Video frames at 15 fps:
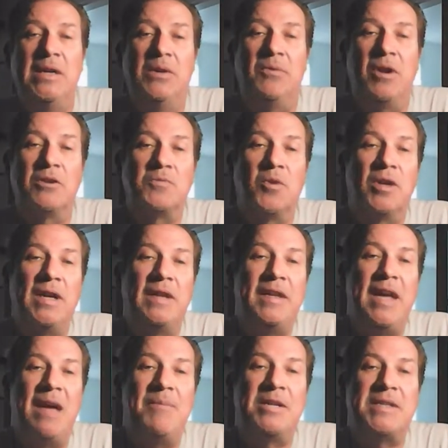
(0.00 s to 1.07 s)
When I was working at
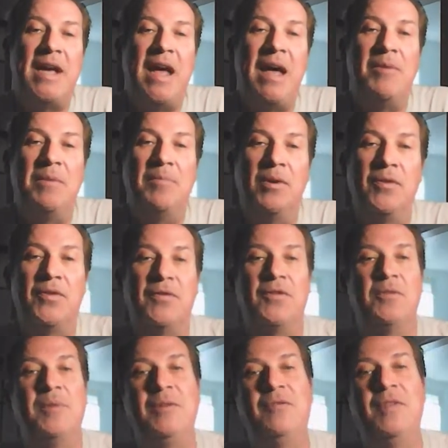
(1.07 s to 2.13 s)
the Abbott's Habit, both of
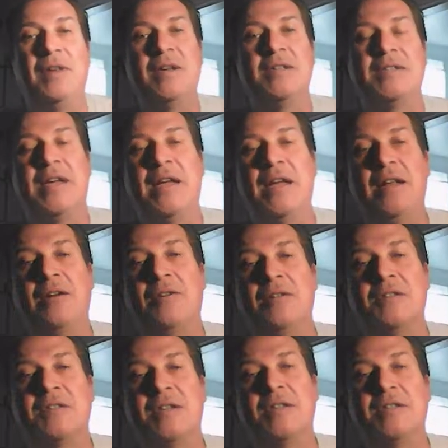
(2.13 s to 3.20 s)
them in Venice and
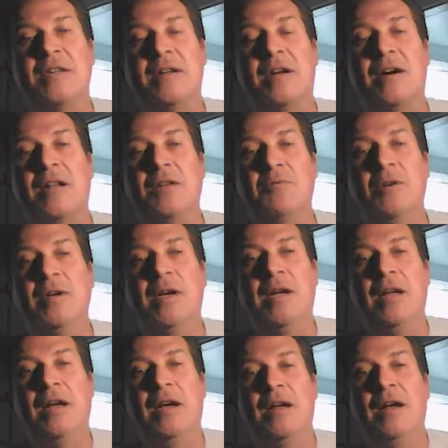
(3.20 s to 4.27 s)
on Sunset in Hollywood,
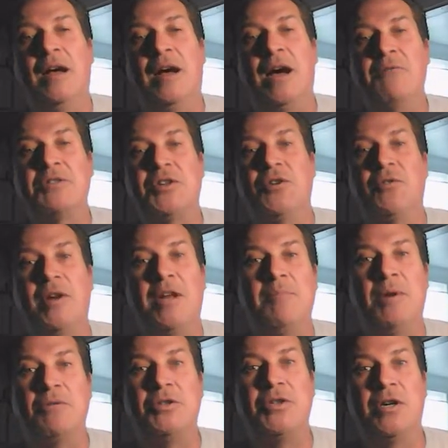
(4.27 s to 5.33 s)
I was curating
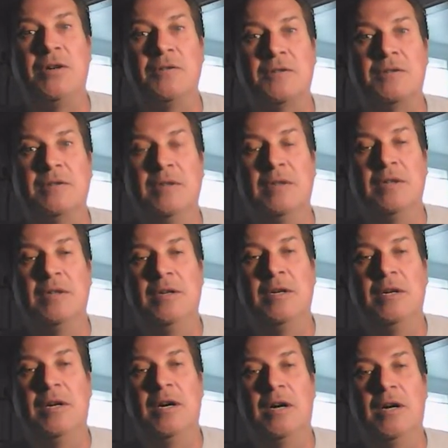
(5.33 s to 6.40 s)
both shows.
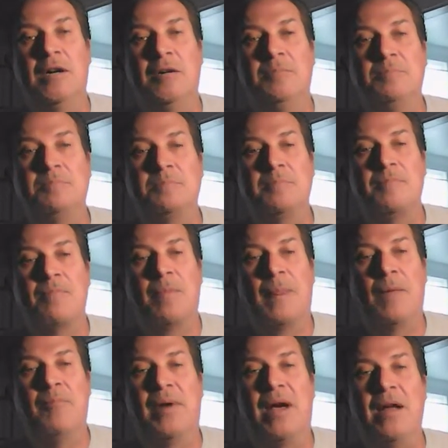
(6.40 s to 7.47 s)

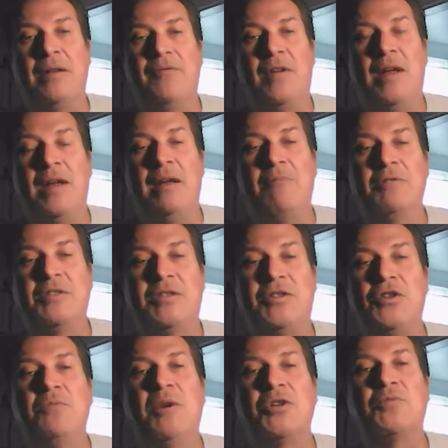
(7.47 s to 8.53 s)
But it was
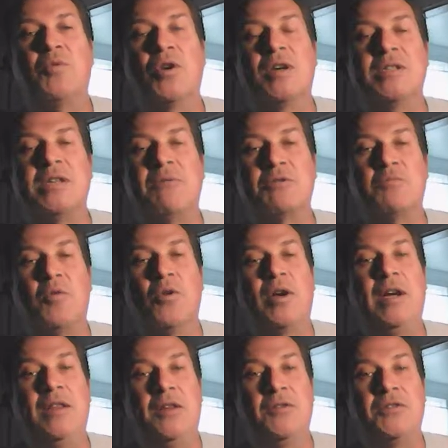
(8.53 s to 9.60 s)
too much work because I was
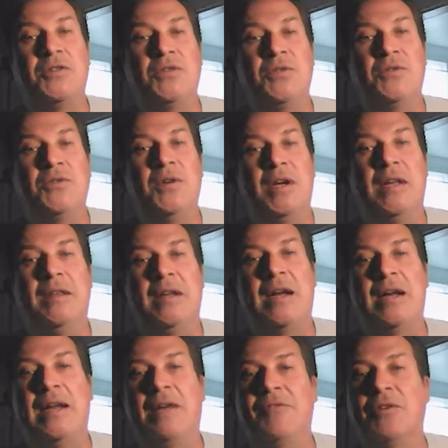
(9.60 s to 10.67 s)
working there too. And then
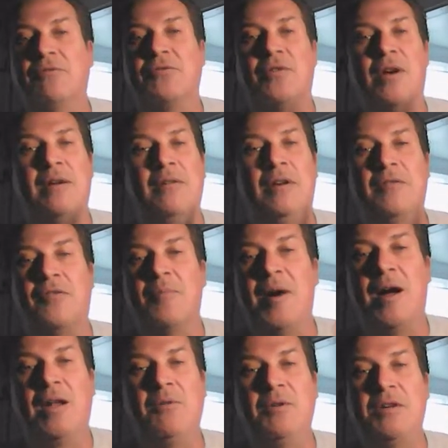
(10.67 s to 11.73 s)
I'd have to drive, from
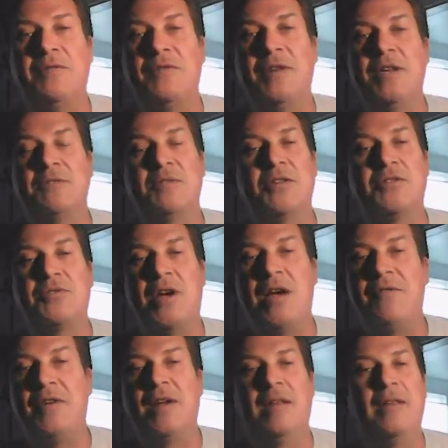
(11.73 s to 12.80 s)
Hollywood to Venice with the traffic.